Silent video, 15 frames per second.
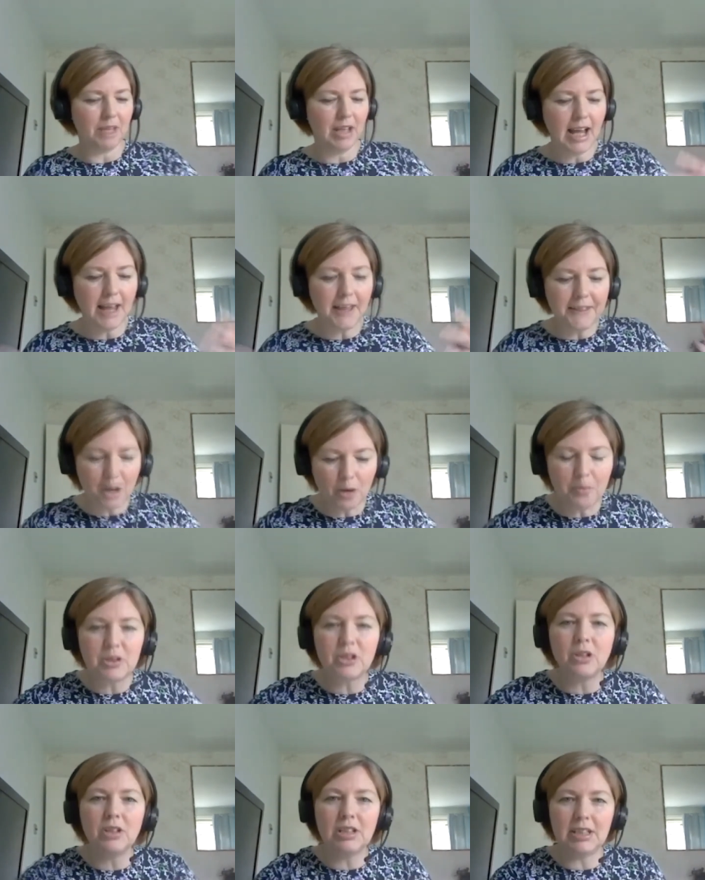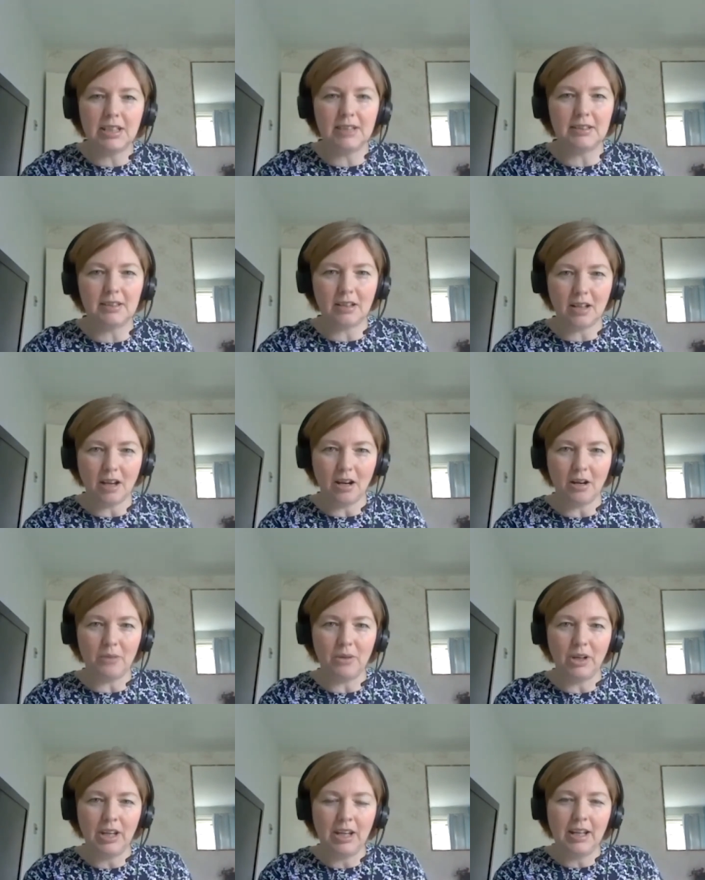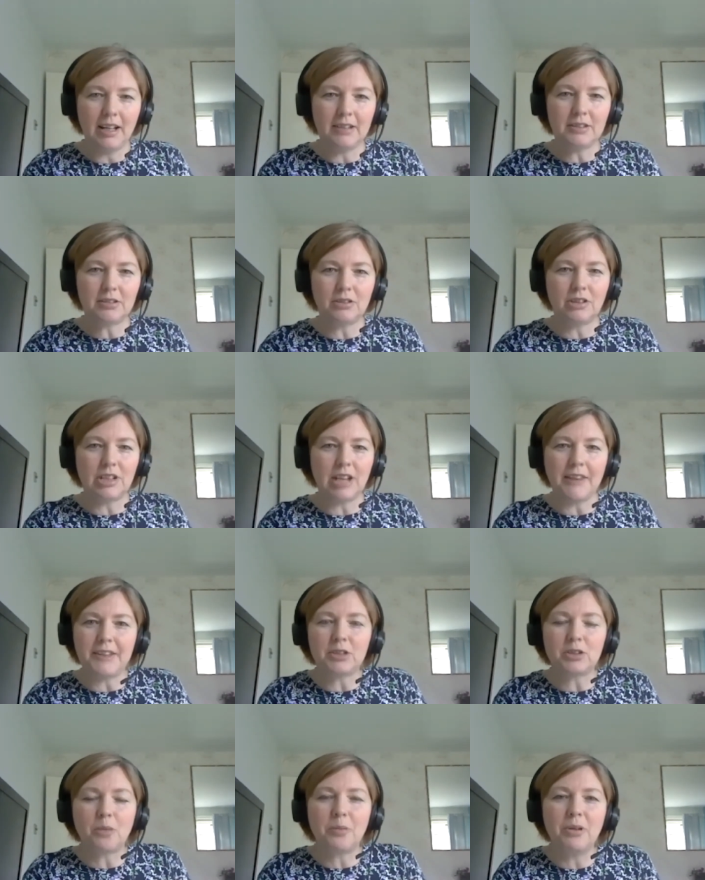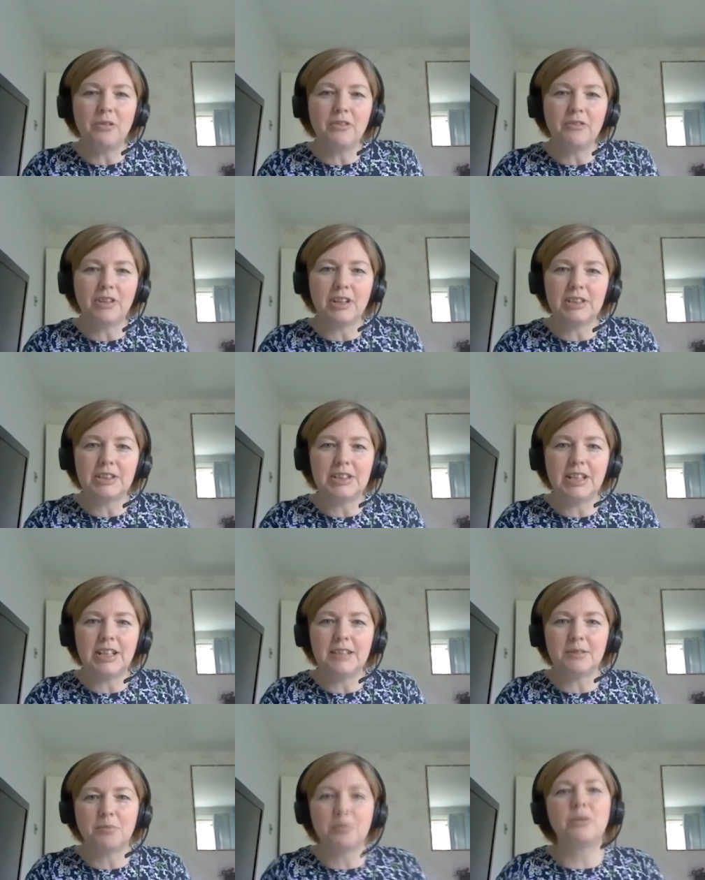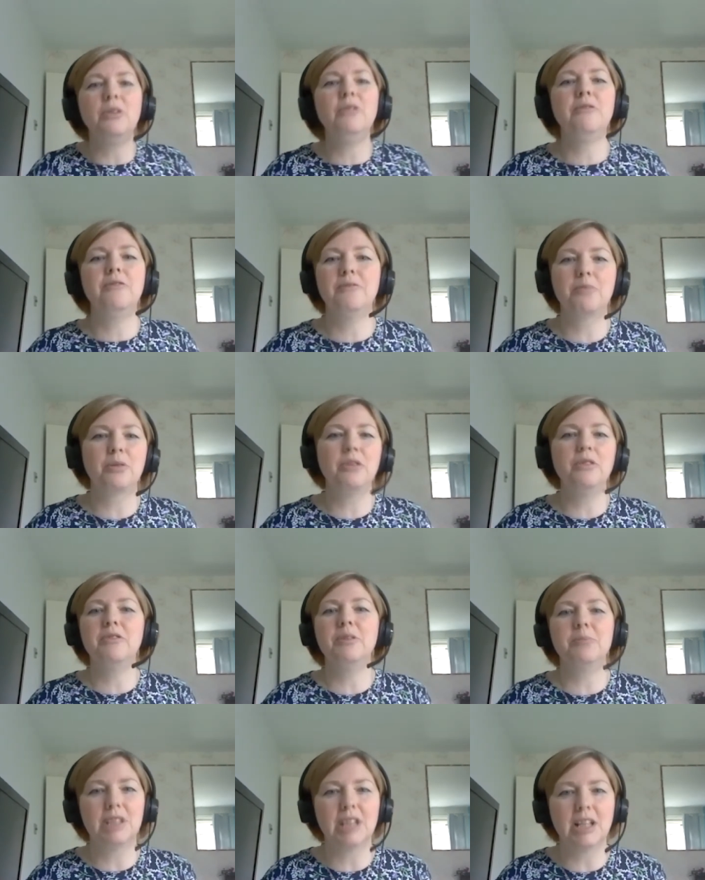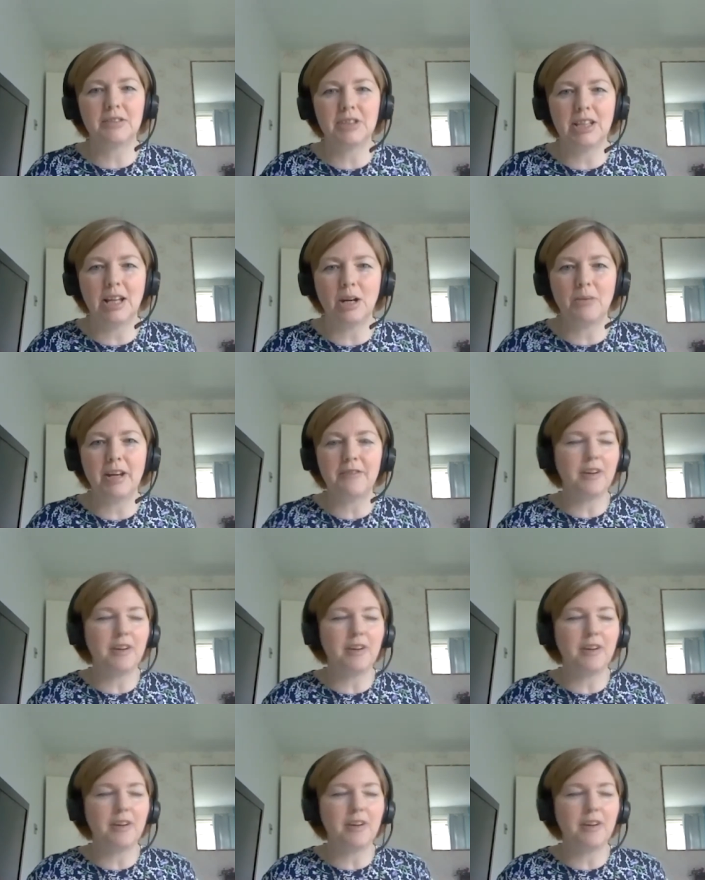had the opportunities to go and study at the top universities and prove themselves in that way.